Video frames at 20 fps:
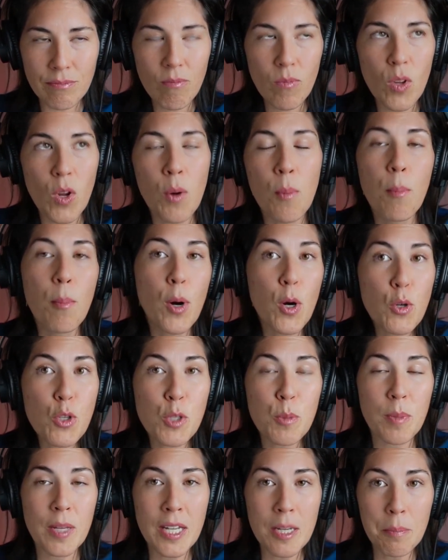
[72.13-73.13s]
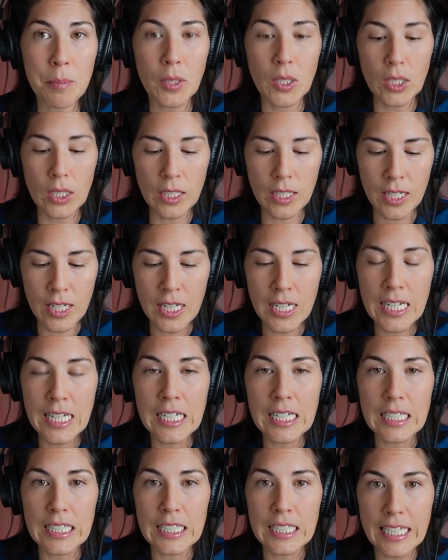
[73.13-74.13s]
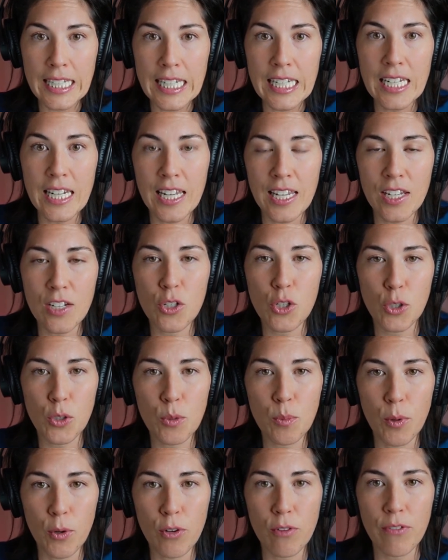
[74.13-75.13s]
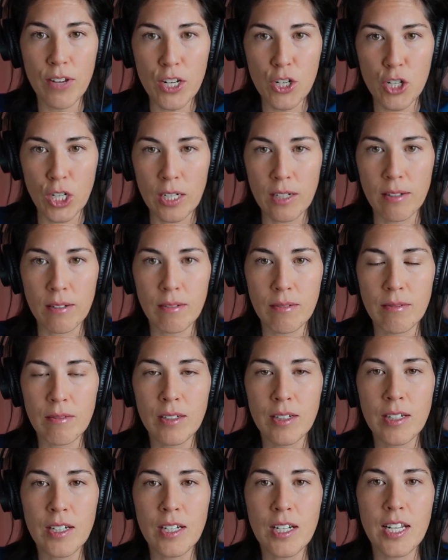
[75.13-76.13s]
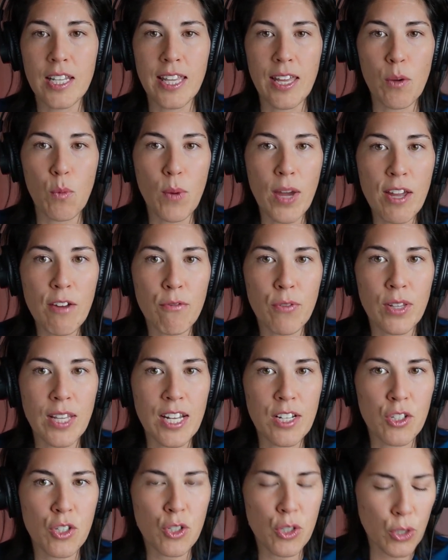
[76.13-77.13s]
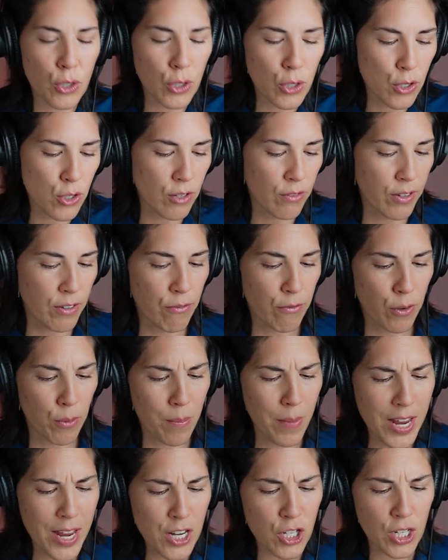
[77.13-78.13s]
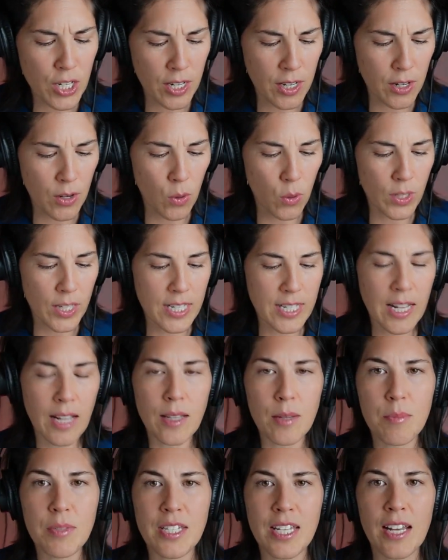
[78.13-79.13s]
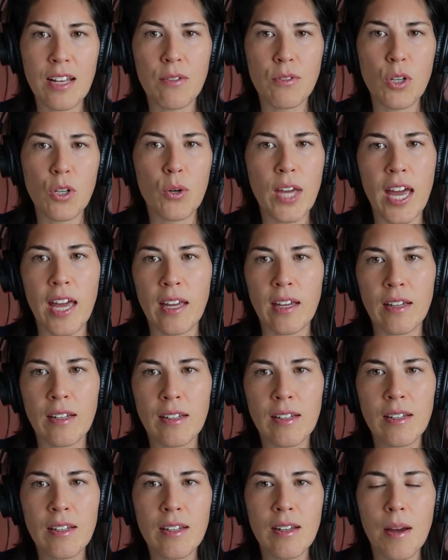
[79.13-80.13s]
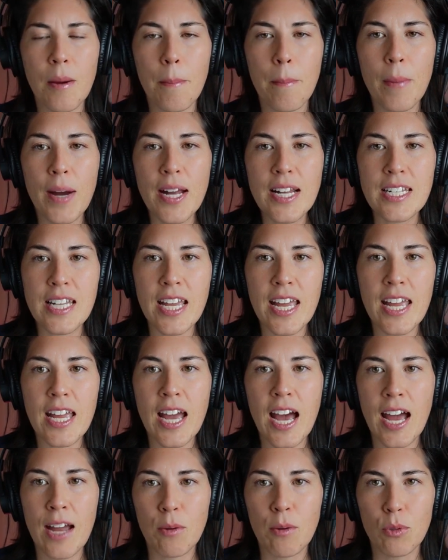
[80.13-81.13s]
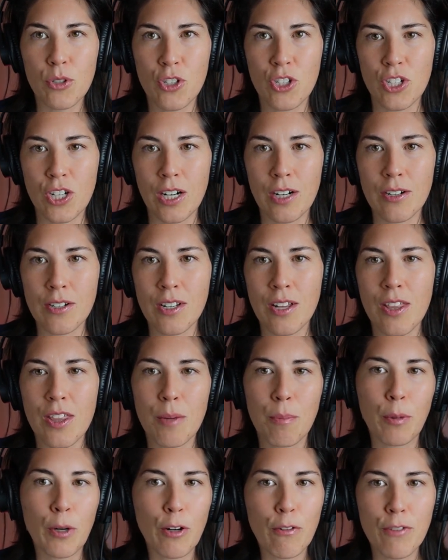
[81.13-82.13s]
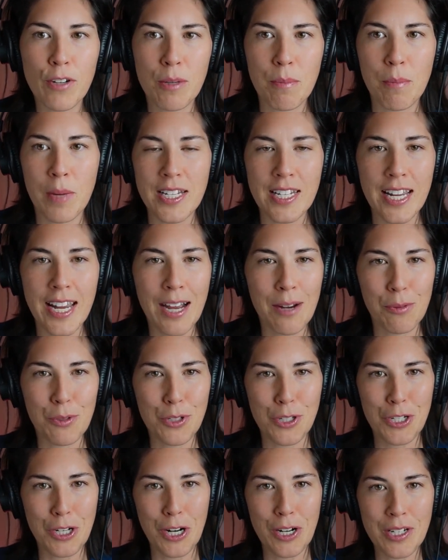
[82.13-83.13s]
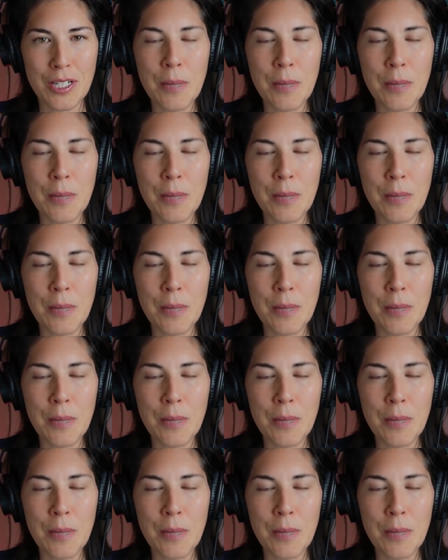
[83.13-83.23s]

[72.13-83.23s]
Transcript: Most people lean into motivation. They wait for that surge of information, or they tell themselves, okay, Monday I will start. The perfect Monday I will start.